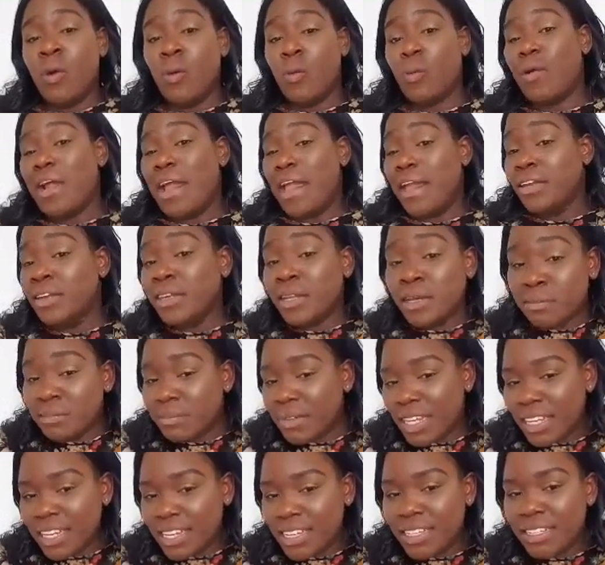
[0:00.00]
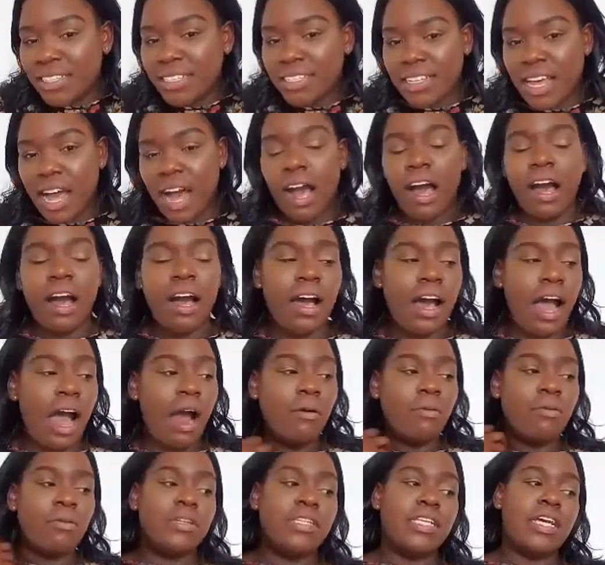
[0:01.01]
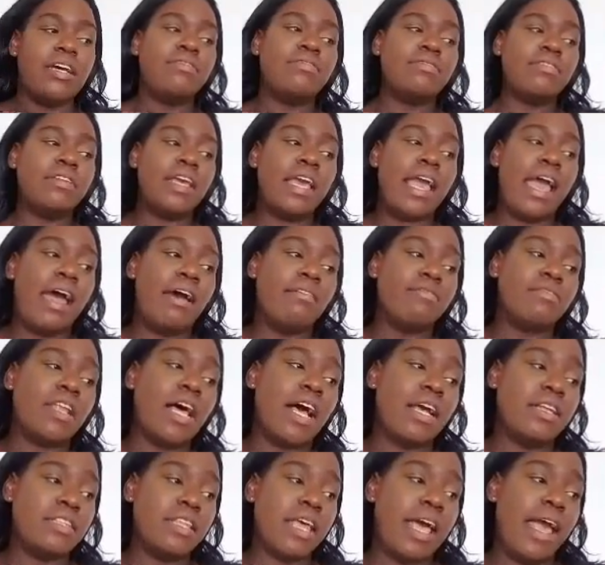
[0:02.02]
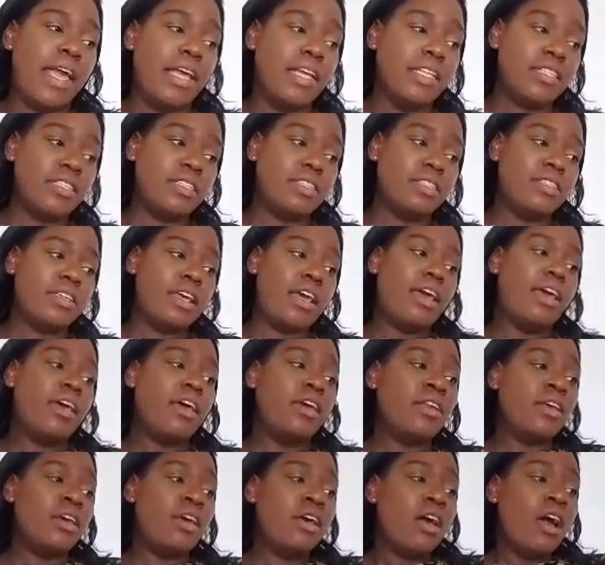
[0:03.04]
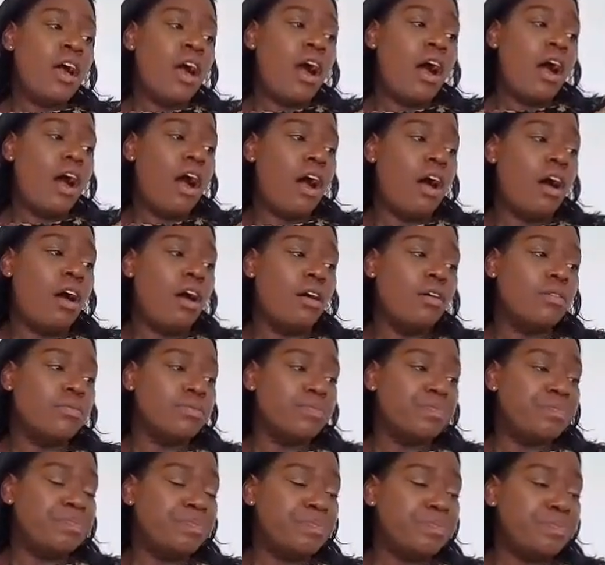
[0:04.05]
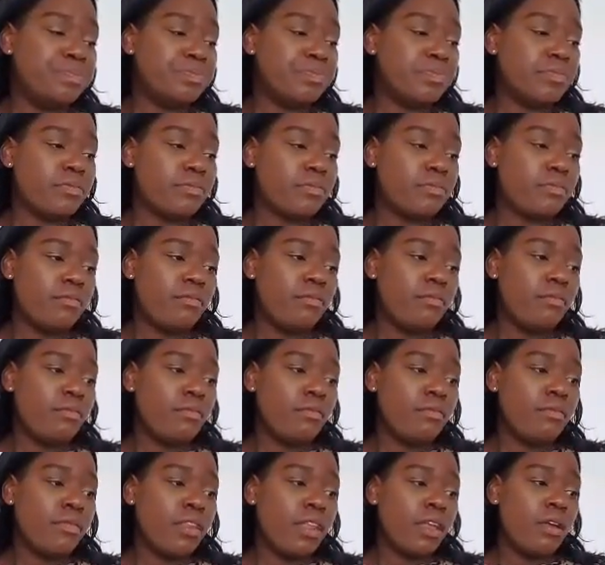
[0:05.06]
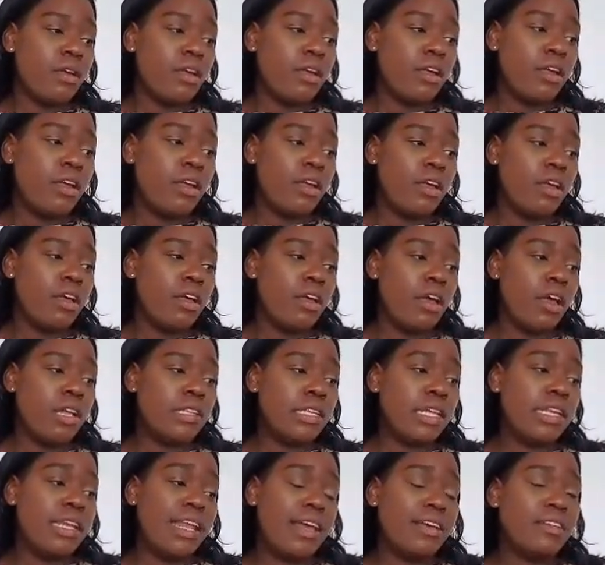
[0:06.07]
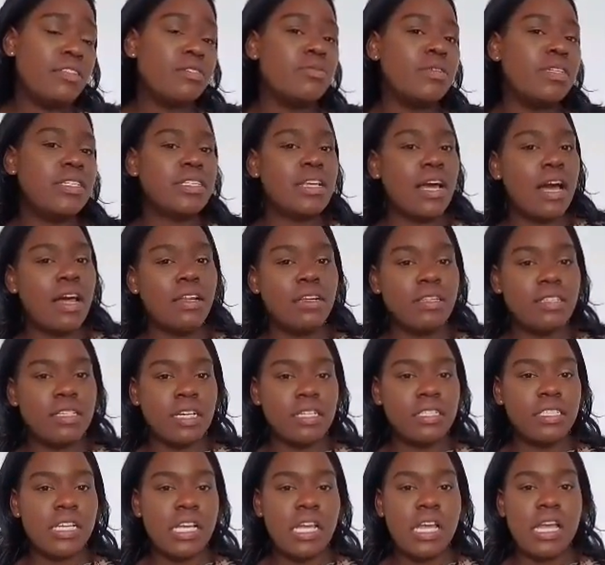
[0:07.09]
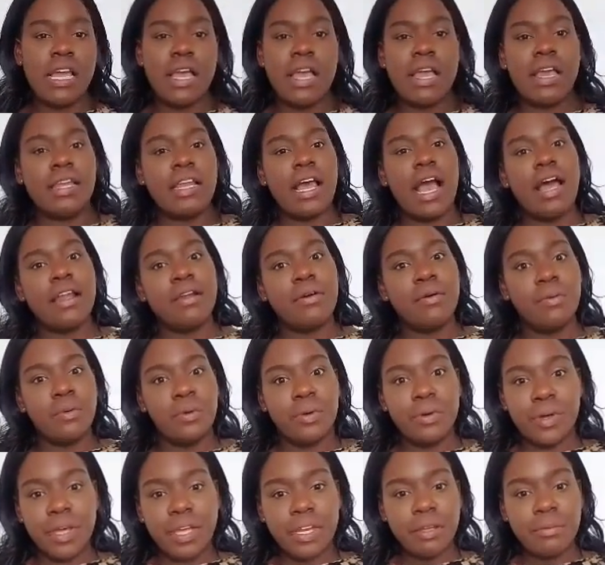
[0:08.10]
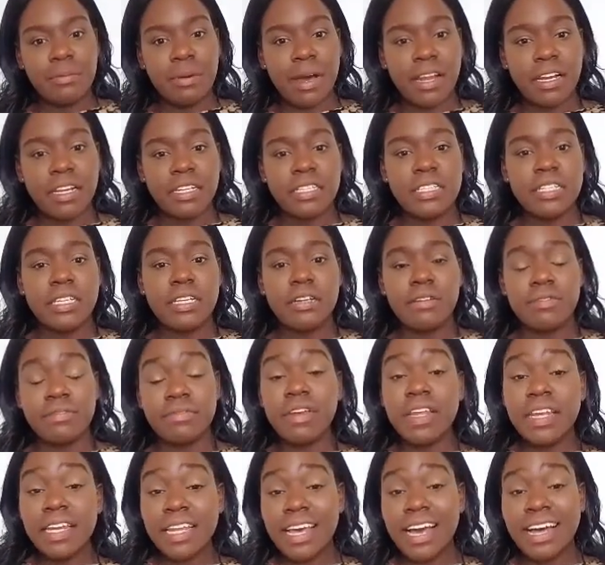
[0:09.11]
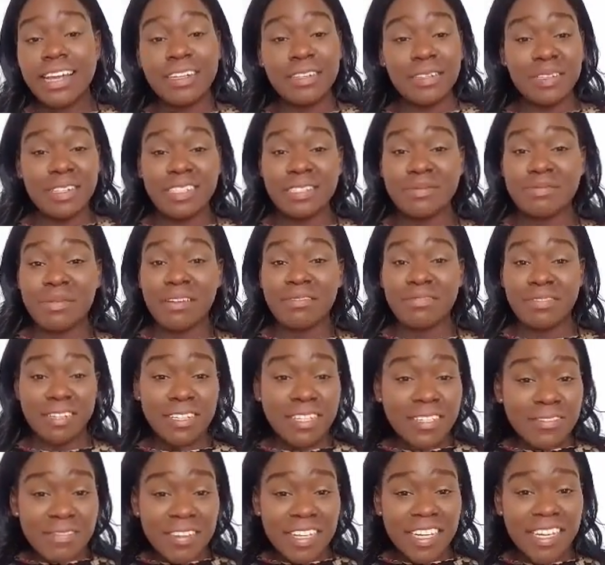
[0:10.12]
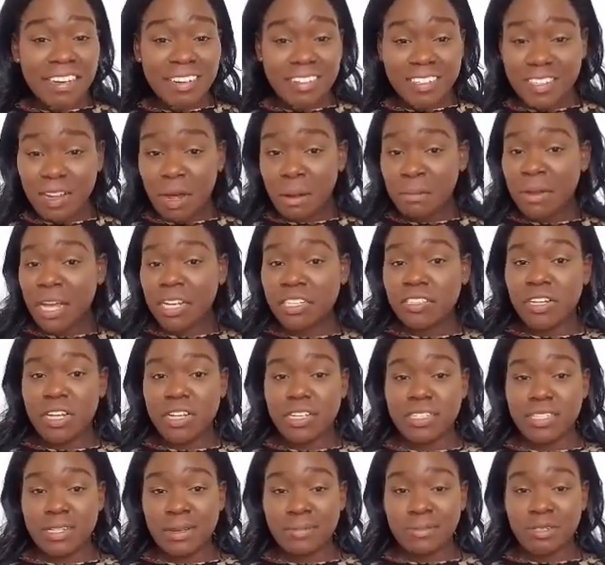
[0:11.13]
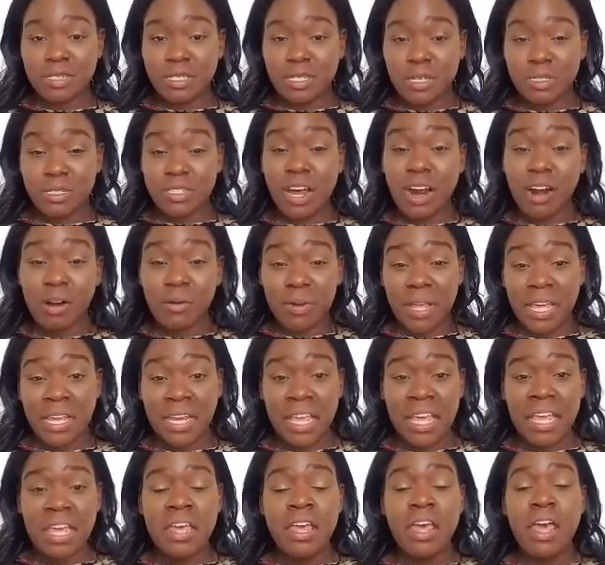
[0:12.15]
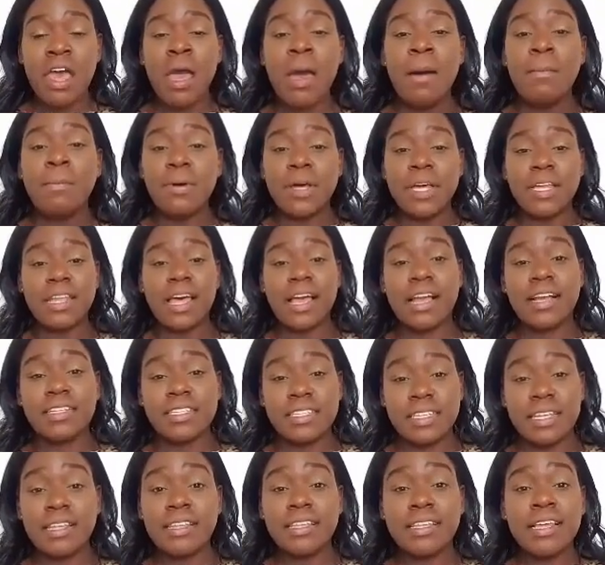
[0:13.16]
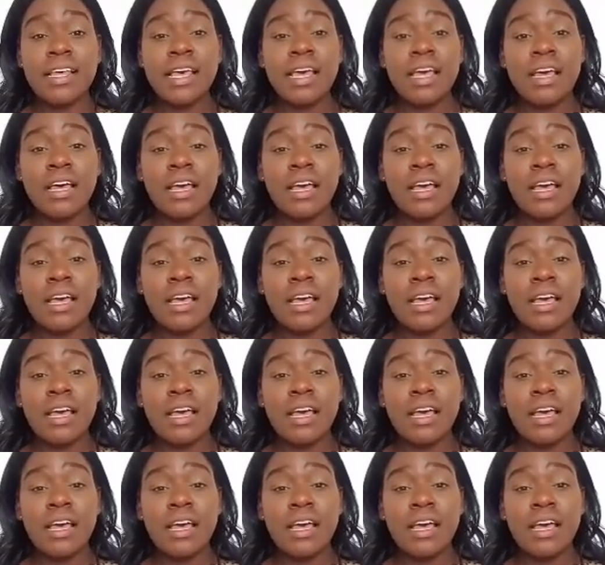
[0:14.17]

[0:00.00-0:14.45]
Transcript: randomness, I would definitely have, like, that instead. The next one is kind of touchy, and I don't want anybody to get offended. I know this is my first video, so I'm not trying to step on toes already, but like I said,